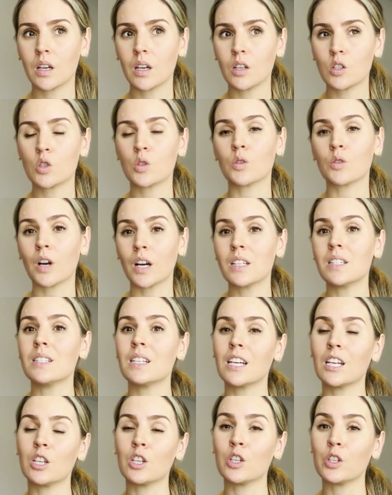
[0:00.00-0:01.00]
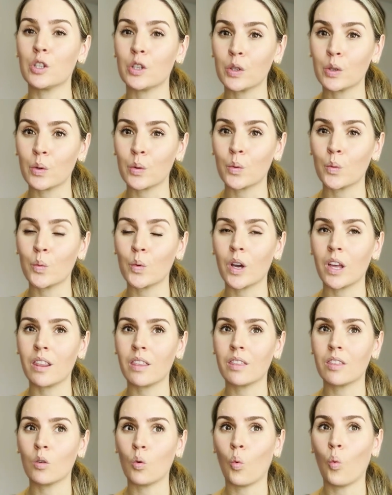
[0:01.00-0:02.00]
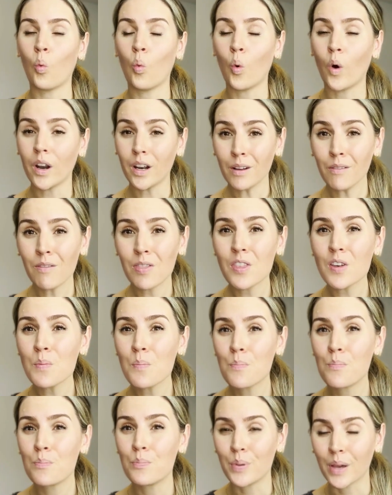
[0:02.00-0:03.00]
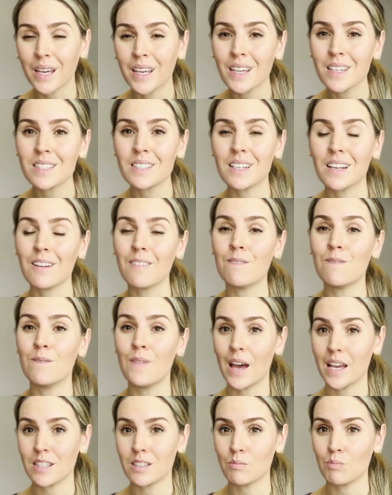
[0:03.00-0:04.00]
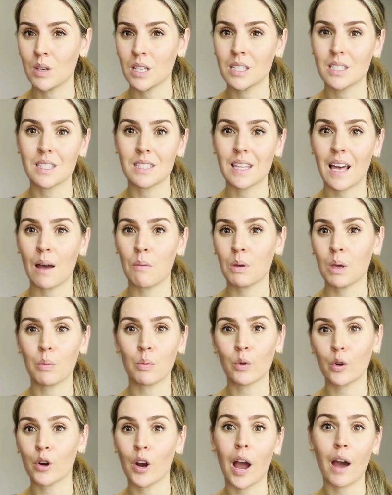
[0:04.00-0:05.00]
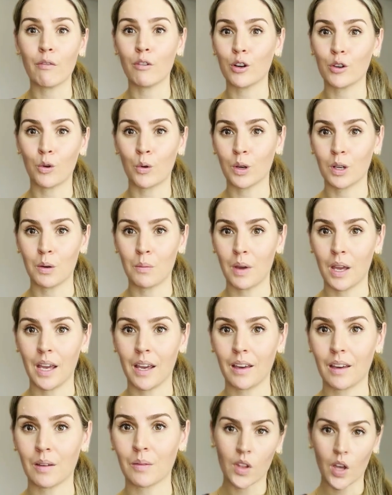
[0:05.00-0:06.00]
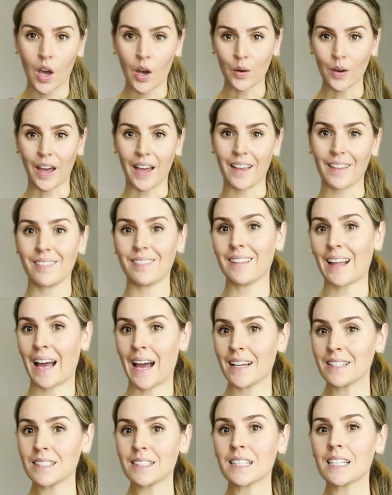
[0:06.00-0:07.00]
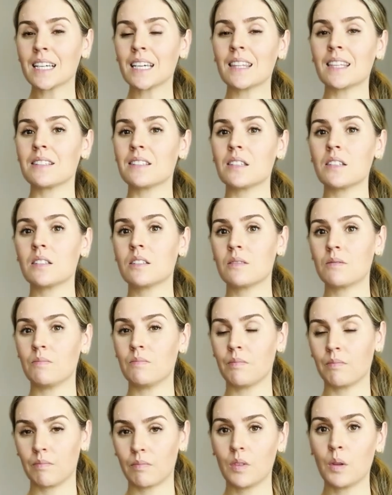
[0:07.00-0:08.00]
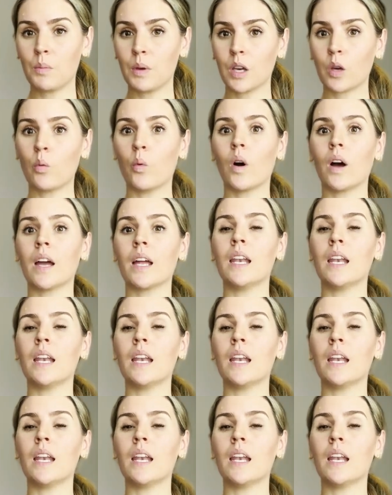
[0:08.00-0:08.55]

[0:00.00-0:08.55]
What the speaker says: trust in you with one of the biggest investments that people are ever going to make. Okay, lastly, this is the big one.